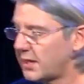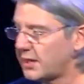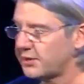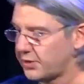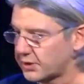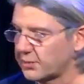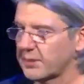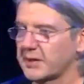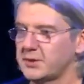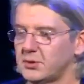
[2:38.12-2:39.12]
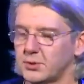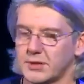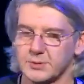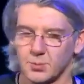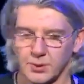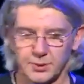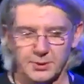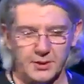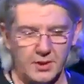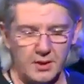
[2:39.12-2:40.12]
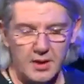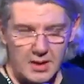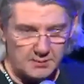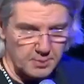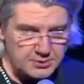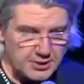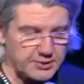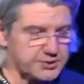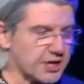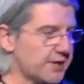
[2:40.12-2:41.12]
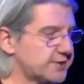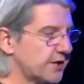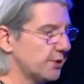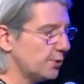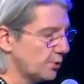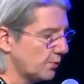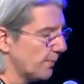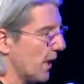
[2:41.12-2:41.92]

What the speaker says: Ethereum can do, that's what most other chains can do.